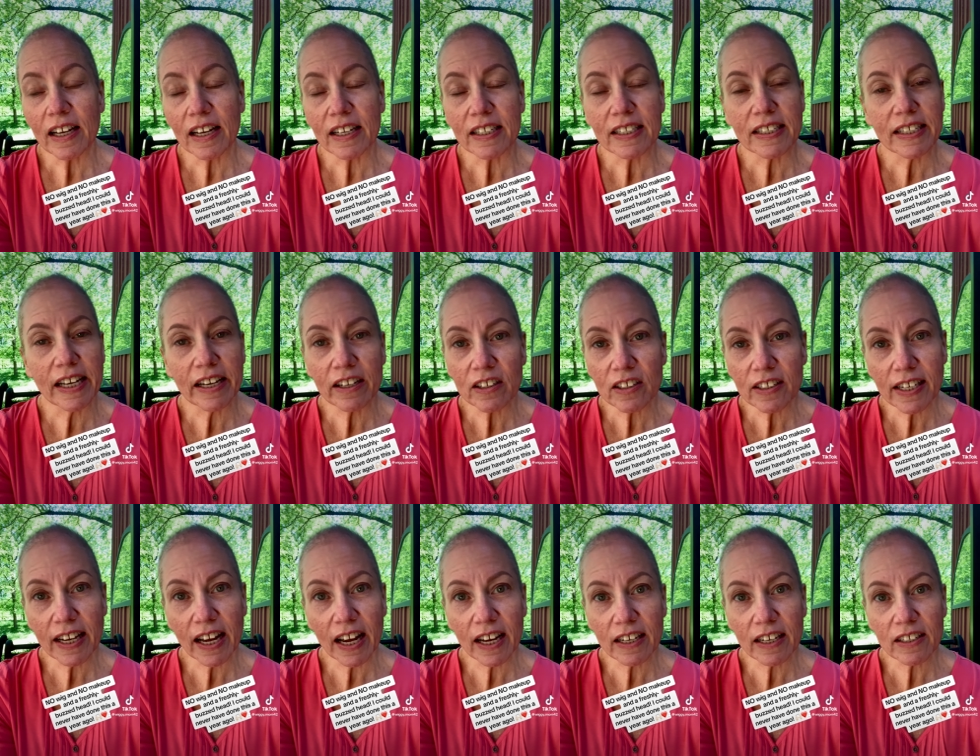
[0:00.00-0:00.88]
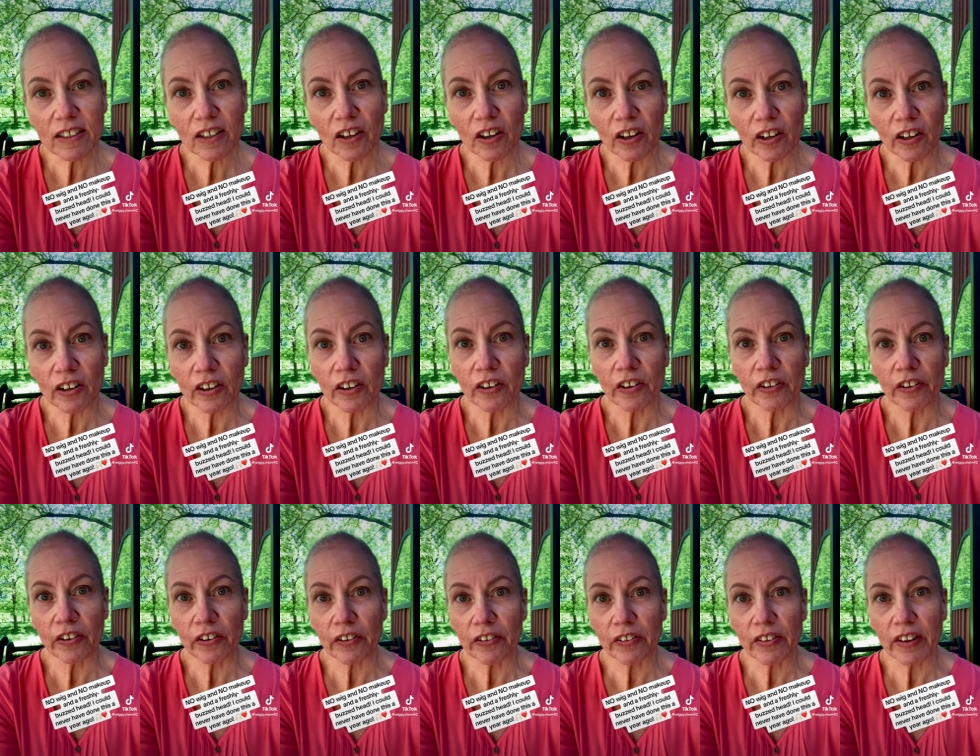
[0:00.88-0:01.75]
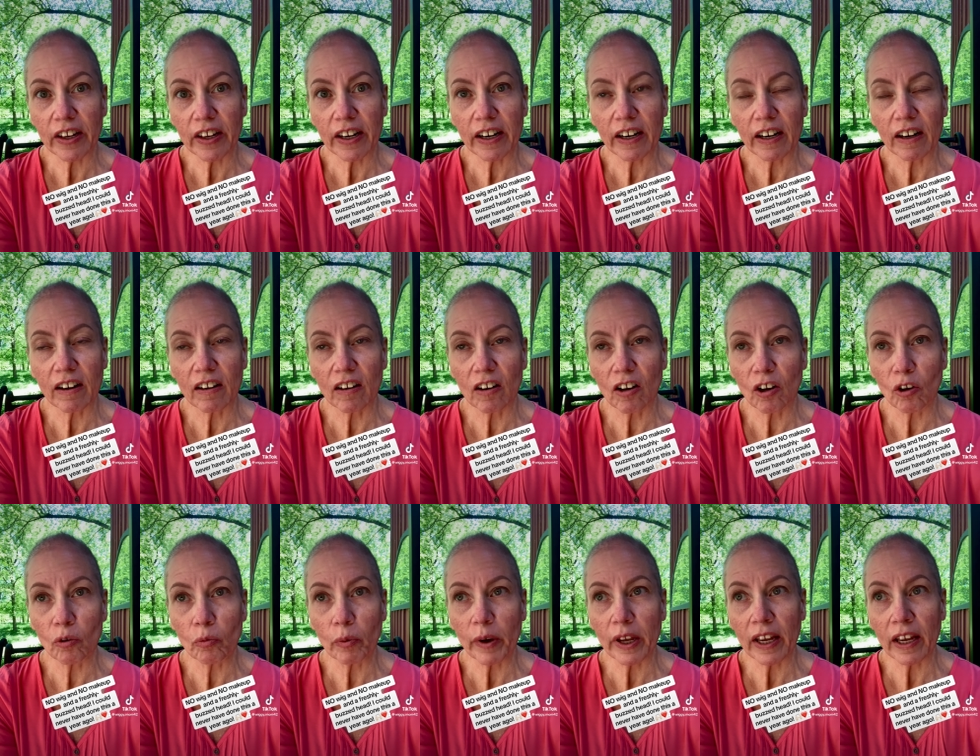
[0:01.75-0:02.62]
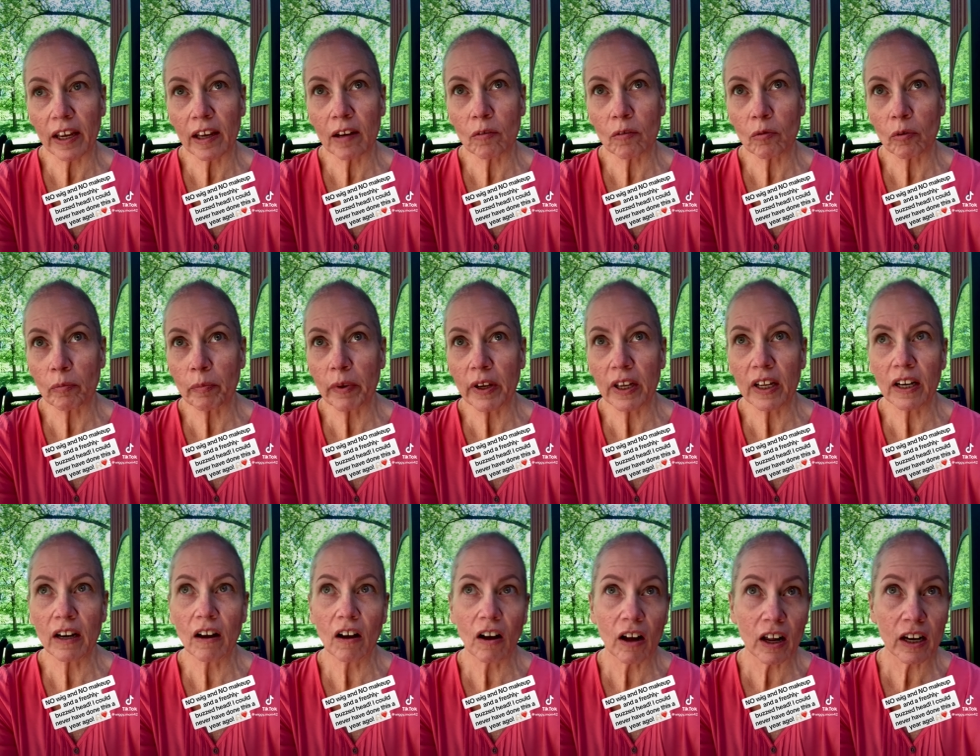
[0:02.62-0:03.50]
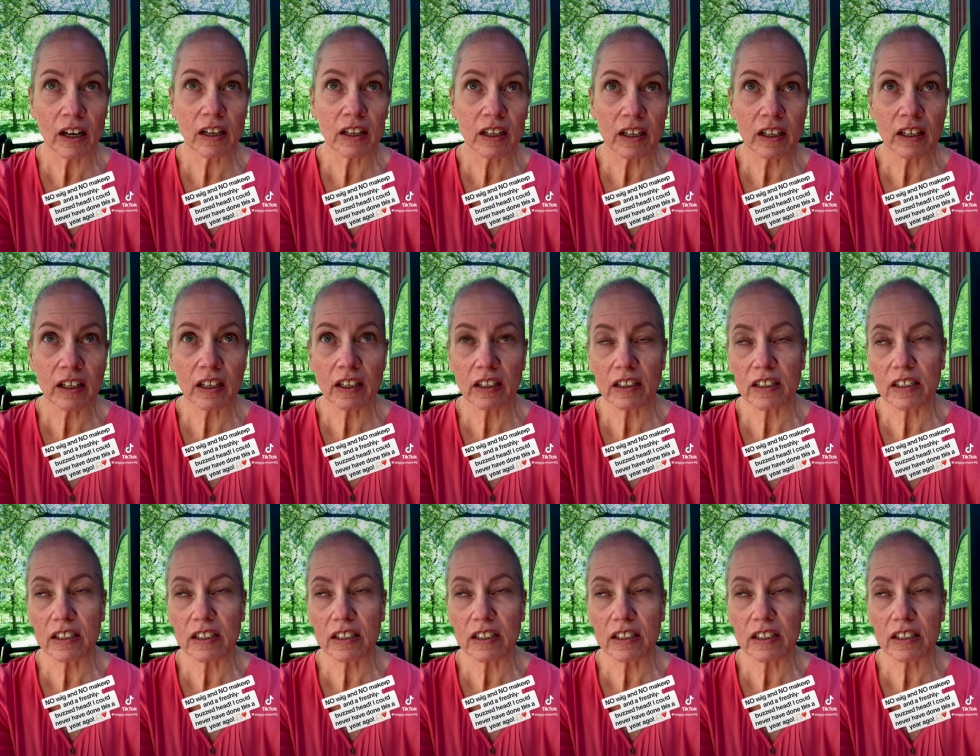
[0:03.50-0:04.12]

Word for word: a sales tax auditor there all week. We're being audited, and